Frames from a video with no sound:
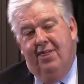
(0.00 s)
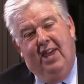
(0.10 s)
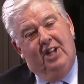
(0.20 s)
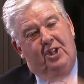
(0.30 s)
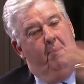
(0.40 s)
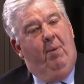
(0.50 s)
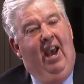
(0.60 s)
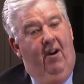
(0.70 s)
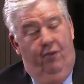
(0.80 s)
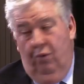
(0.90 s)
That's the
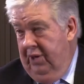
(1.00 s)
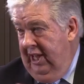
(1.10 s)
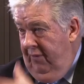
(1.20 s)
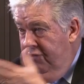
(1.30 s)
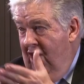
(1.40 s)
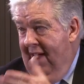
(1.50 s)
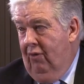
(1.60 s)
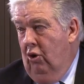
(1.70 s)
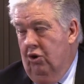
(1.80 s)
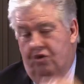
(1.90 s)
powerful thing of
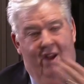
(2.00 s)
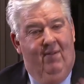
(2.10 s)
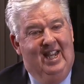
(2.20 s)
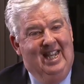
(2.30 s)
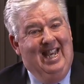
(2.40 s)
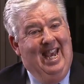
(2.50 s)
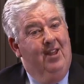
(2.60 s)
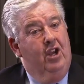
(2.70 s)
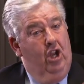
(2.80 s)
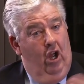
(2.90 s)
travel or travelling
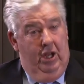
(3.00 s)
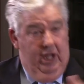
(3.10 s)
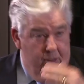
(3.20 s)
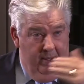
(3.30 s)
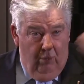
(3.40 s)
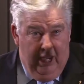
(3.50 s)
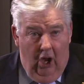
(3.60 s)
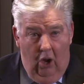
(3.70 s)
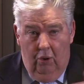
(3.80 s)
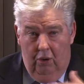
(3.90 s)
together, you know, as people get
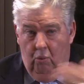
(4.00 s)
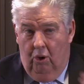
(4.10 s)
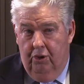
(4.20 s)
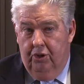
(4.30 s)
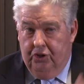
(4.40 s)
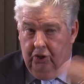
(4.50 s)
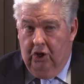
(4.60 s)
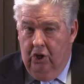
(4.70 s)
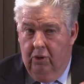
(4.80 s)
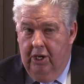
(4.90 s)
older and want the
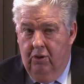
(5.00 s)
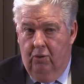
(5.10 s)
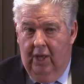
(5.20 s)
security and all